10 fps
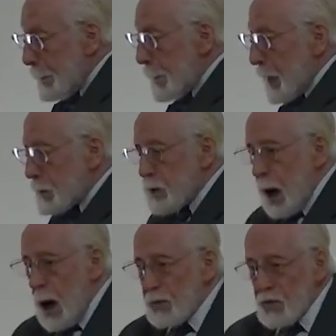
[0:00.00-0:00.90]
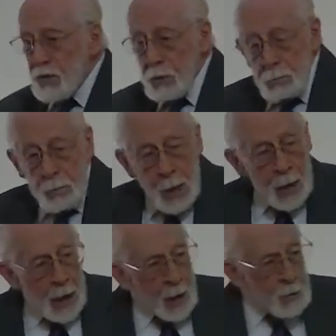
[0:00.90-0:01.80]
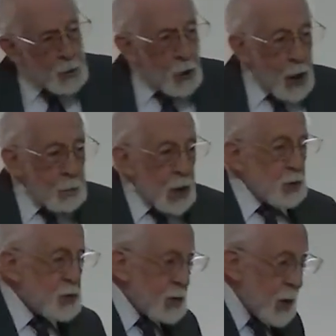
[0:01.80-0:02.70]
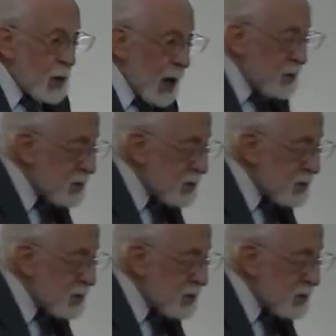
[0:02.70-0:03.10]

takes off and you come into the next